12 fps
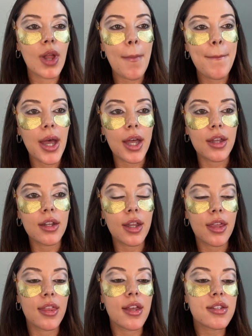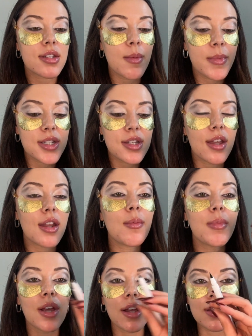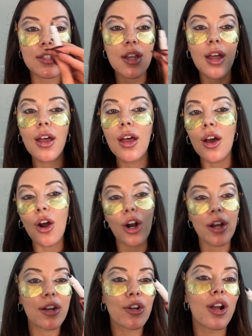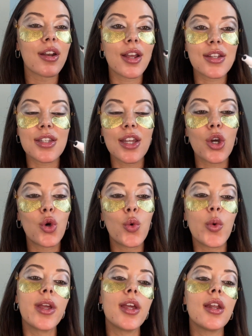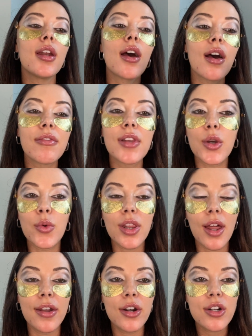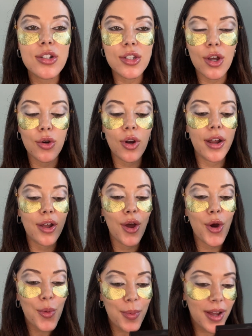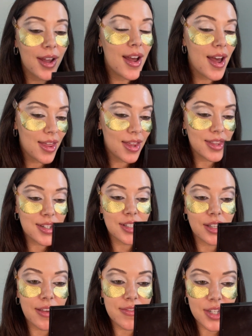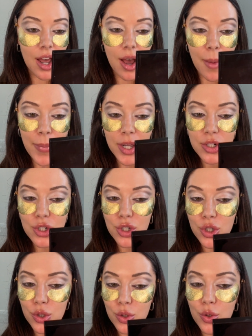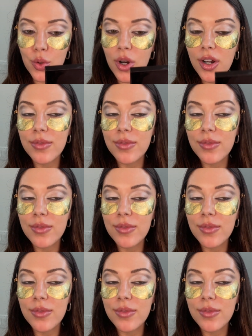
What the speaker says: pen like this, and I'm excited because Ariana Grande is the queen of liquid liner, so I hope that this lives up to...